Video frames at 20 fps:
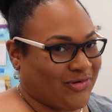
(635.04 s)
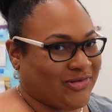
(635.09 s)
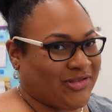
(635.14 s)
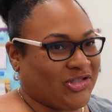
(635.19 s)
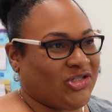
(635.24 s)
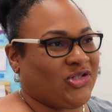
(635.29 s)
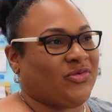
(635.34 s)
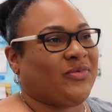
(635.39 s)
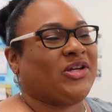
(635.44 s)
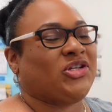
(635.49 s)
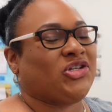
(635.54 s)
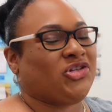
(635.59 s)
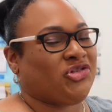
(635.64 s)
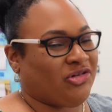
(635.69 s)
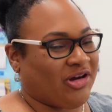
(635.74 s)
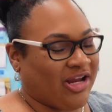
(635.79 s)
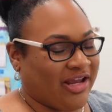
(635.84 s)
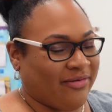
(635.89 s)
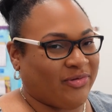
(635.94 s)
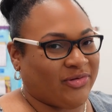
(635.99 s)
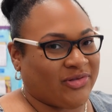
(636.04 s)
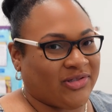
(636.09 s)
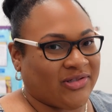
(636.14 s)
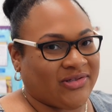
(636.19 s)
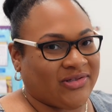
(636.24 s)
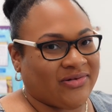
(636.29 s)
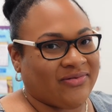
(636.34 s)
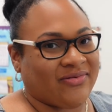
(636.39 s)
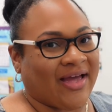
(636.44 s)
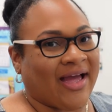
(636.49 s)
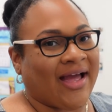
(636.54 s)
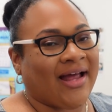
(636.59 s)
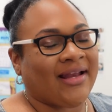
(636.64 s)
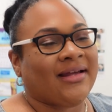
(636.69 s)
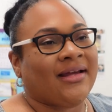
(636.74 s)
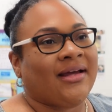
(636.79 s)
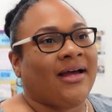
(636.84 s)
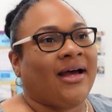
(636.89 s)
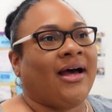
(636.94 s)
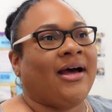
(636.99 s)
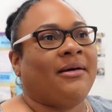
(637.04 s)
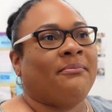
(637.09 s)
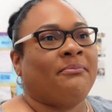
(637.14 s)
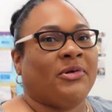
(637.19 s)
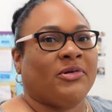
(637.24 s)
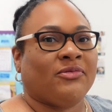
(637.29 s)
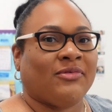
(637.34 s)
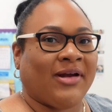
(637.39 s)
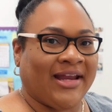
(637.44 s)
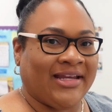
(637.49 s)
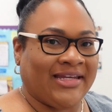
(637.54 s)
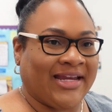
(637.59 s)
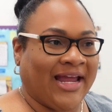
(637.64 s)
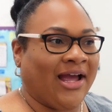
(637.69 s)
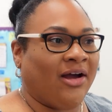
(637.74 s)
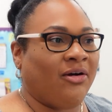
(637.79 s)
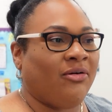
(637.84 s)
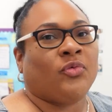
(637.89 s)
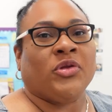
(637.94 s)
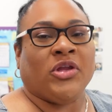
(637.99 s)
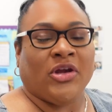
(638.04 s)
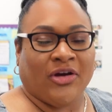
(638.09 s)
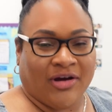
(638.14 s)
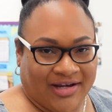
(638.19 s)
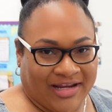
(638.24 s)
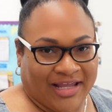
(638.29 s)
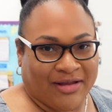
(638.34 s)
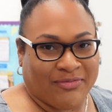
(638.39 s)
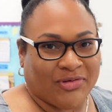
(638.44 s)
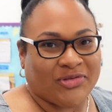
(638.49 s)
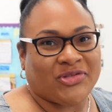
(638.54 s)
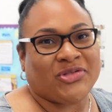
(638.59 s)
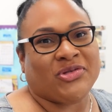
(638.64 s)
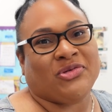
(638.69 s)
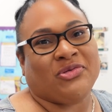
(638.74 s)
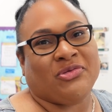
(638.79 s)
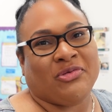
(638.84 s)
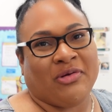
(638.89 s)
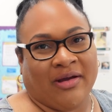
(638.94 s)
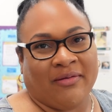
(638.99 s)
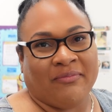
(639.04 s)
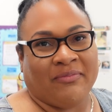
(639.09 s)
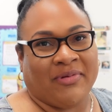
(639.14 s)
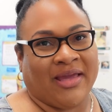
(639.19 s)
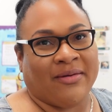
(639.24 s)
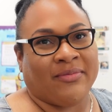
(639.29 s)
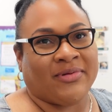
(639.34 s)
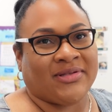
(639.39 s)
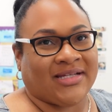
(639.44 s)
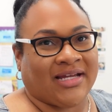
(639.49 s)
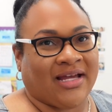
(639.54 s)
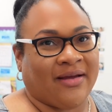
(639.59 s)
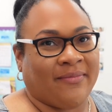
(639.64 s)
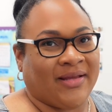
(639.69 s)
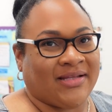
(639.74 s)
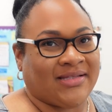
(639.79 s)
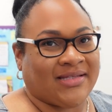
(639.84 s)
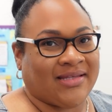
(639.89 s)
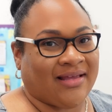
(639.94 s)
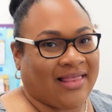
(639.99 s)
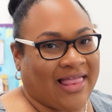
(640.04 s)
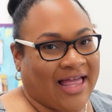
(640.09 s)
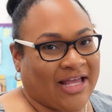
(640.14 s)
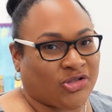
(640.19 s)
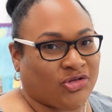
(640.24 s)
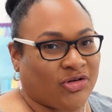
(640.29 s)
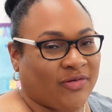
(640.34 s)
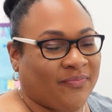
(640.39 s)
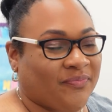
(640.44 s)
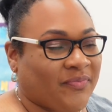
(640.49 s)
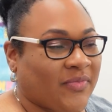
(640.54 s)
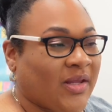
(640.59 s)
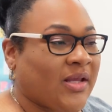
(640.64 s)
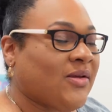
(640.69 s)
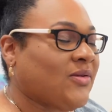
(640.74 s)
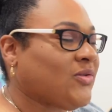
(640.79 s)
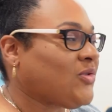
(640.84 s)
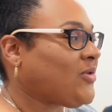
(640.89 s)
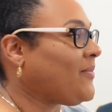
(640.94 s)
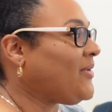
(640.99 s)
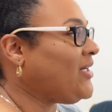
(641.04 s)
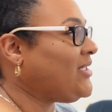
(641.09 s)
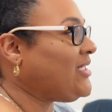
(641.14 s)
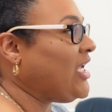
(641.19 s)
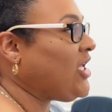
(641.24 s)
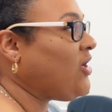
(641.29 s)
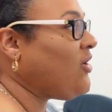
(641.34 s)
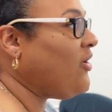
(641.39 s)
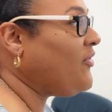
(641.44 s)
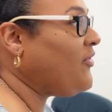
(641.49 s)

situation, you're able to do that. But right now, you're unable to be able to come into the classroom. So I'm going to take you over